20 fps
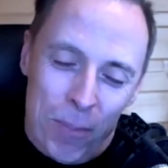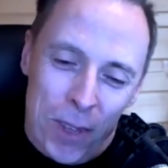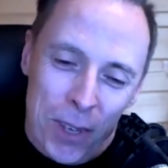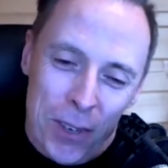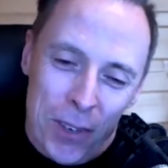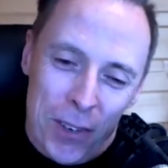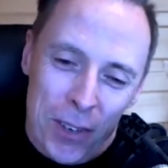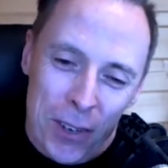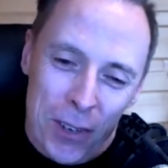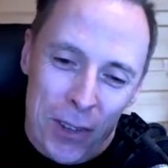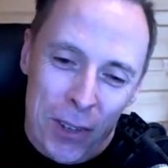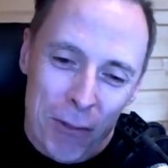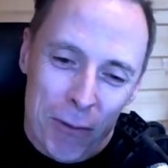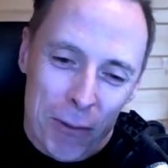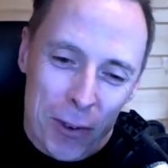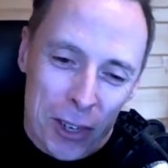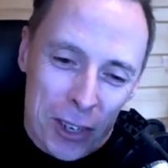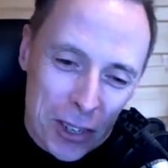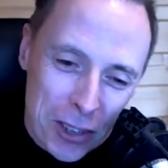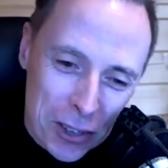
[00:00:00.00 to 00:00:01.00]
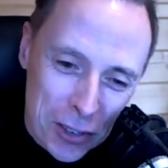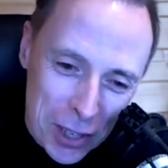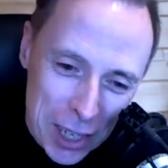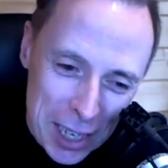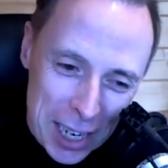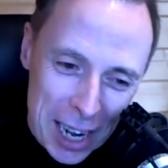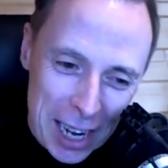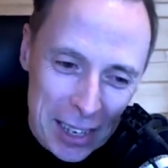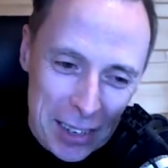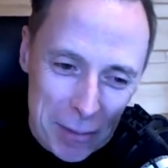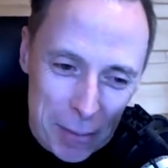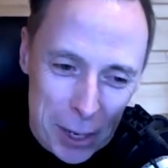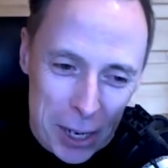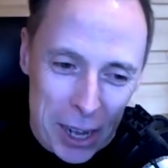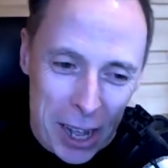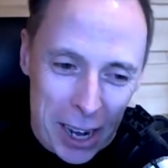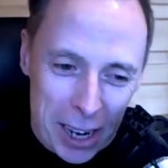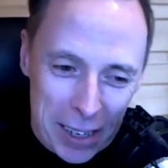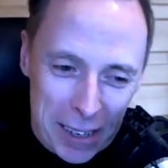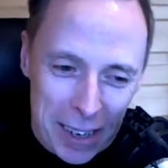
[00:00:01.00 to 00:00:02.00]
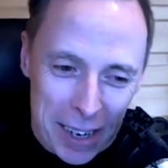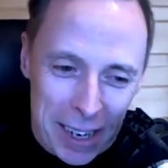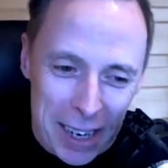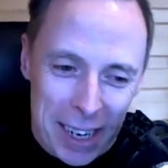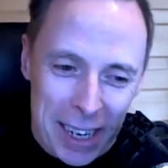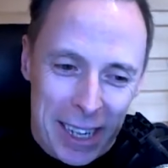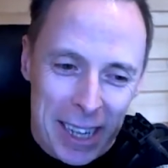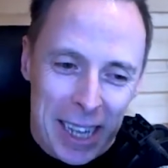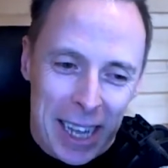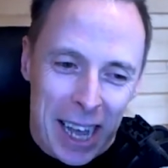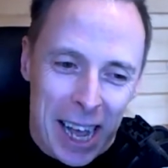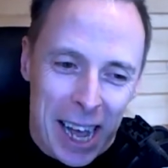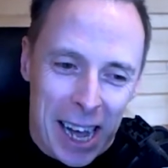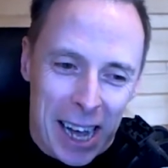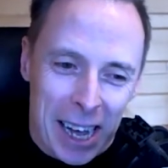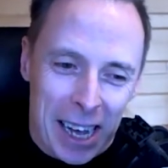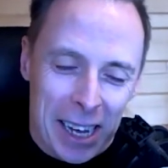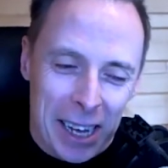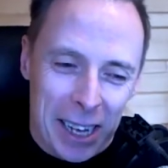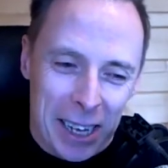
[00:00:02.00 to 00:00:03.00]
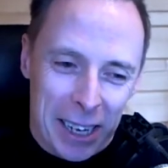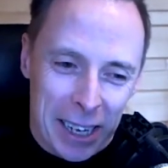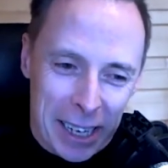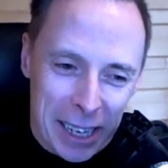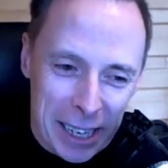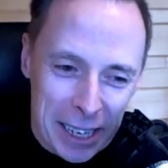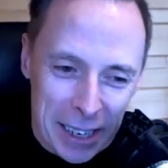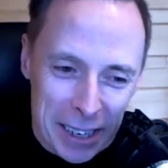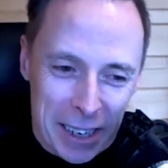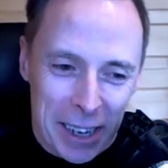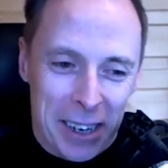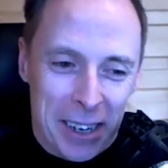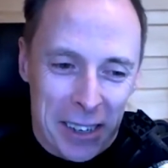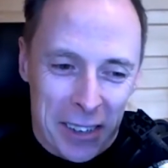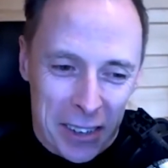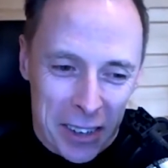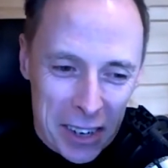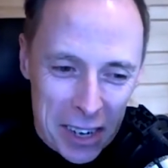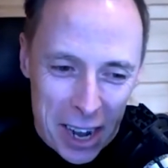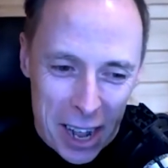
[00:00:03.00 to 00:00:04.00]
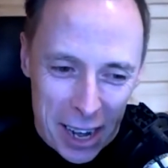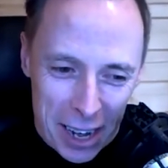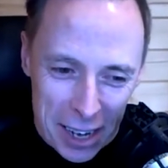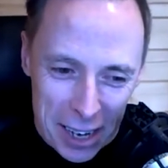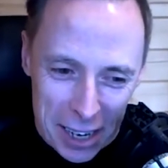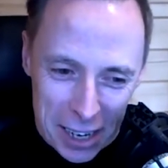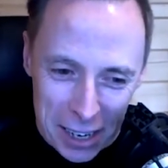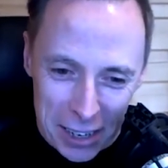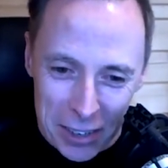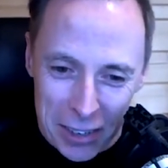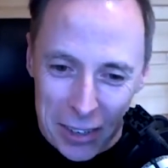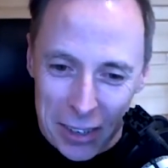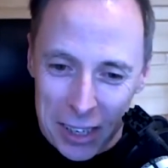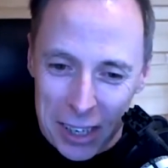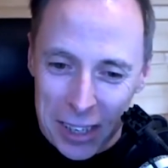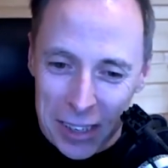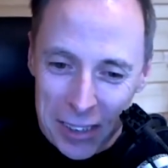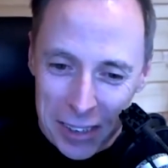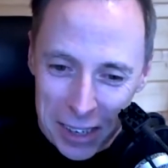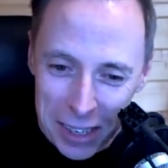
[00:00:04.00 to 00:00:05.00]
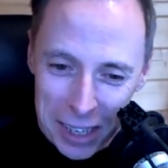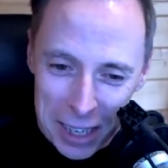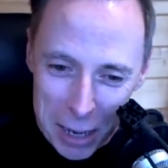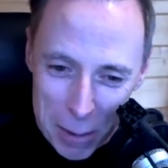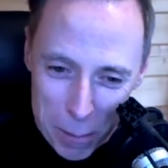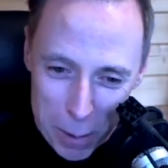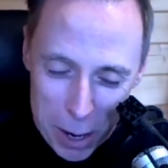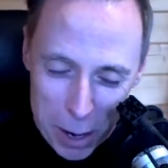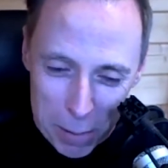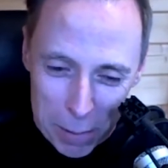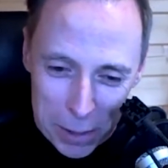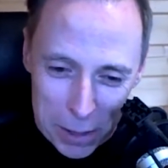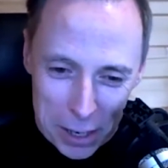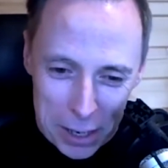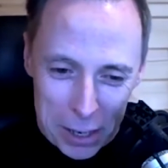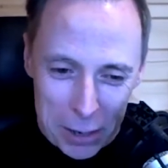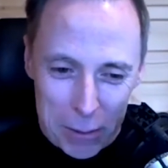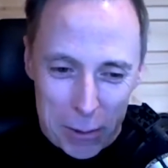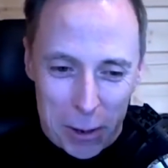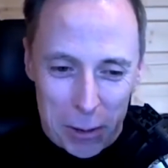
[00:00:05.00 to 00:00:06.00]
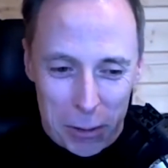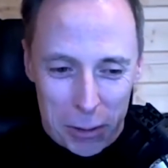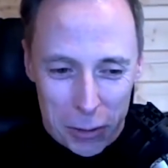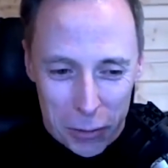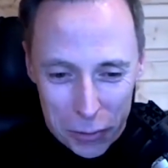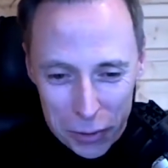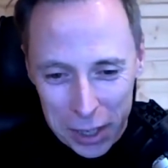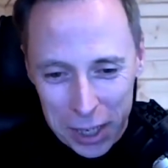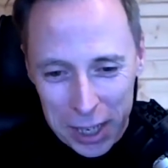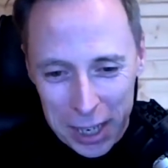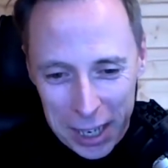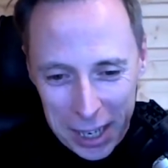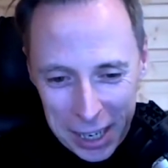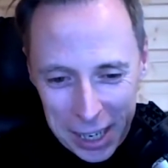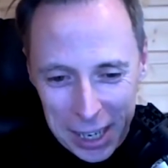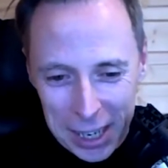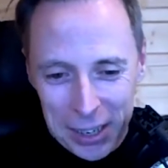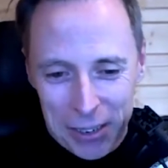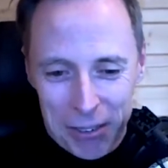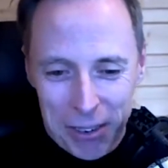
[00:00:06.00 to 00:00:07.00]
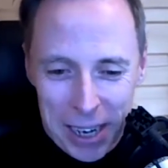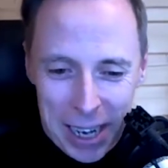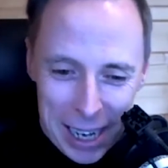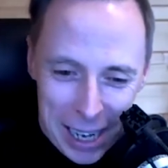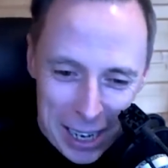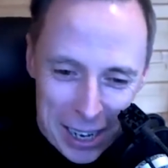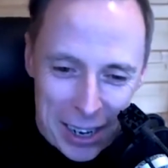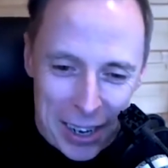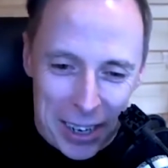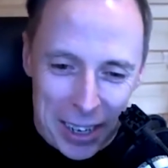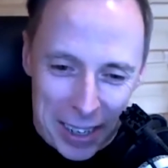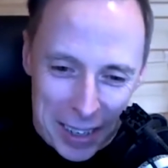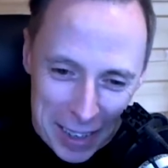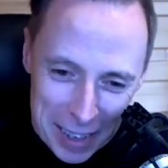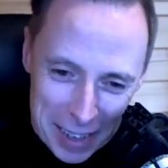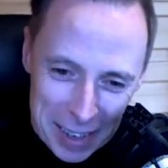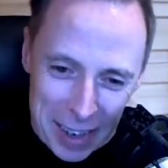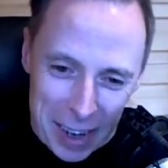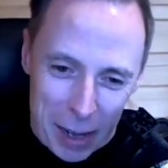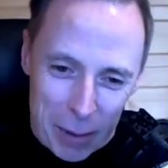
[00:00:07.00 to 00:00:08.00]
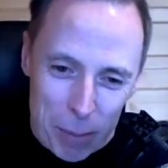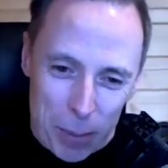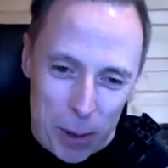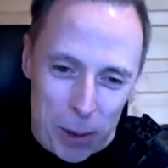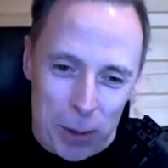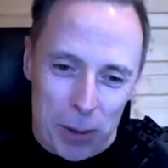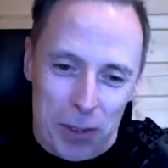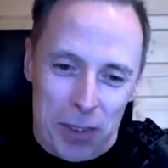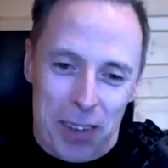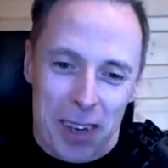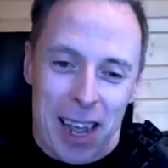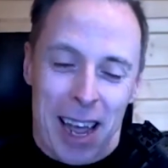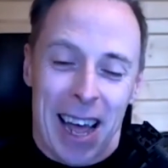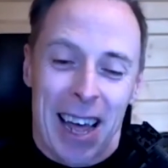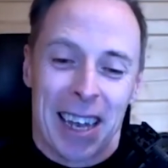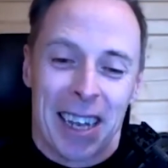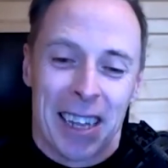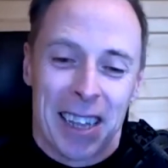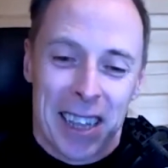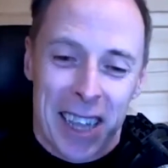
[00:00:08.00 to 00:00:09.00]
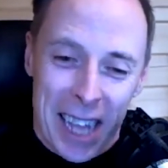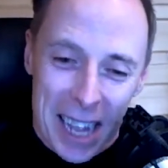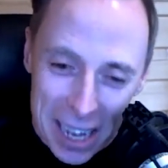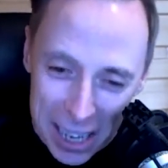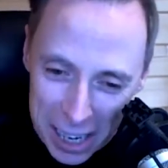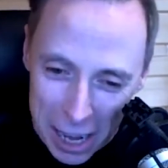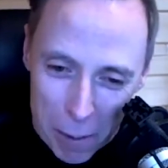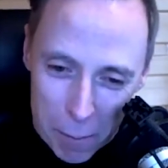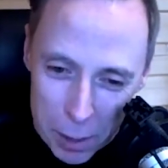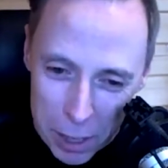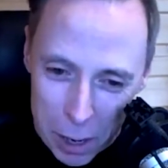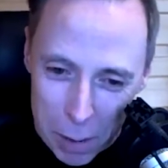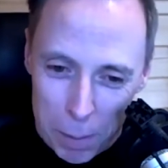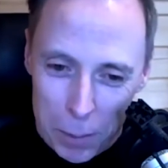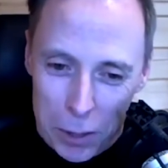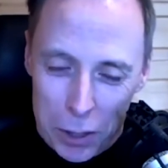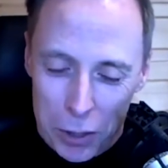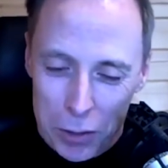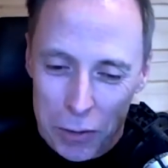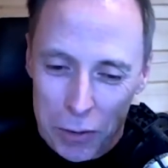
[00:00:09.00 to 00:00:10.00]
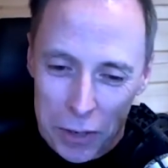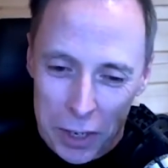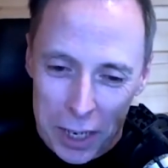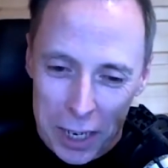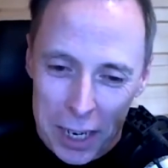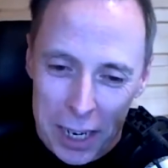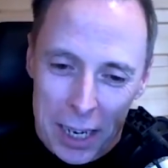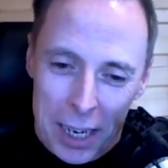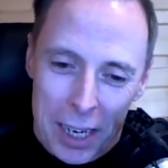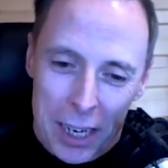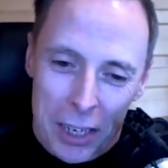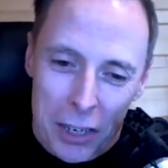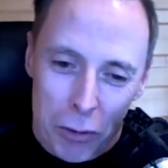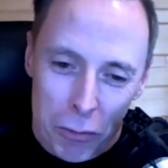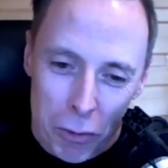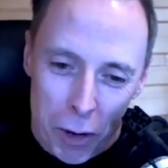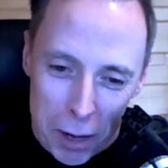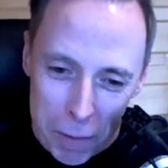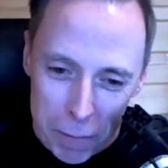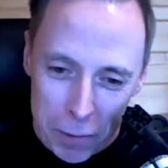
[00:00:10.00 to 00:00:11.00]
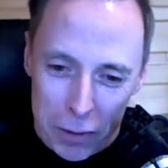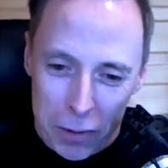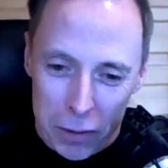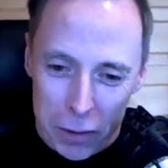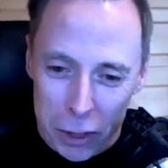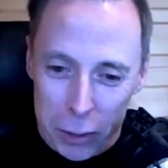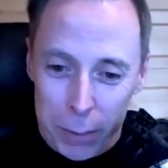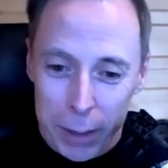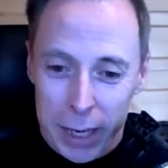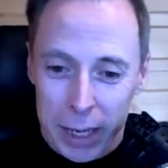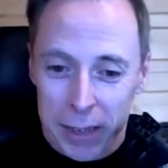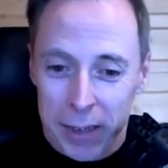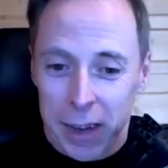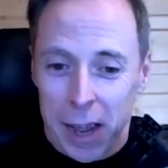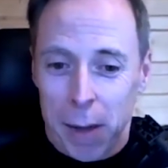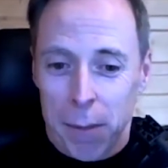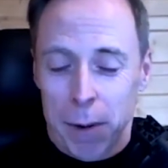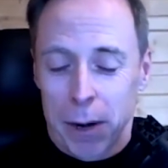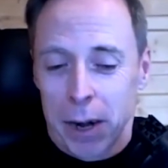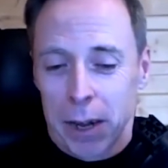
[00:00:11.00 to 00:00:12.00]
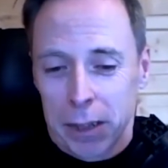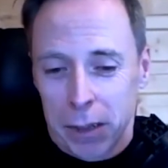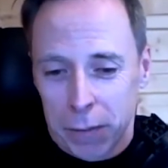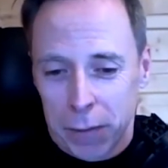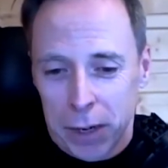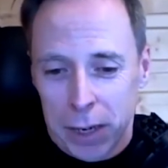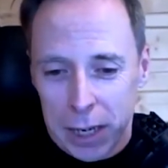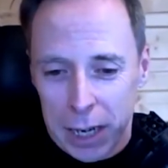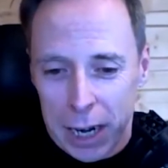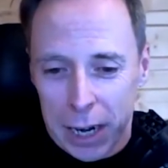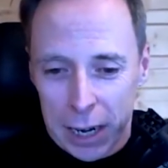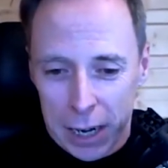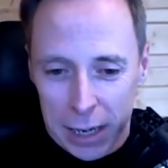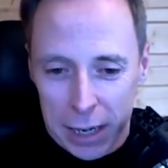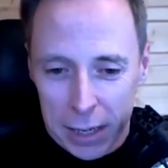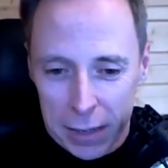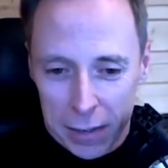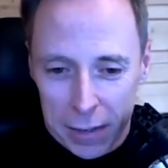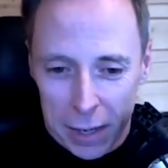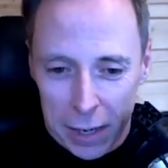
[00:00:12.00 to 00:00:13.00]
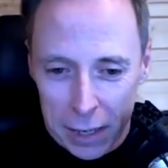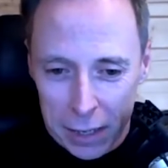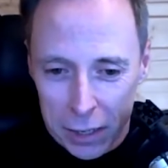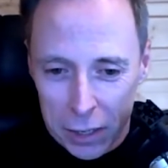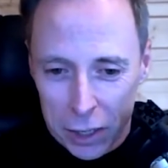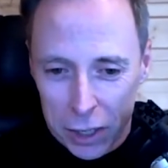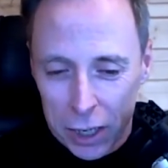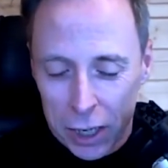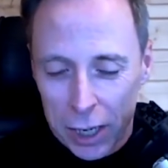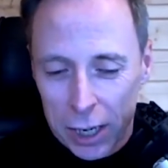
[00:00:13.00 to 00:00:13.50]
So the first 3 days of my holiday, on a sun holiday, I stuck inside the apartment and I wrote 3 really long detailed posts. And then I got my opportunity to write for Social Media Examiner at the very early stage.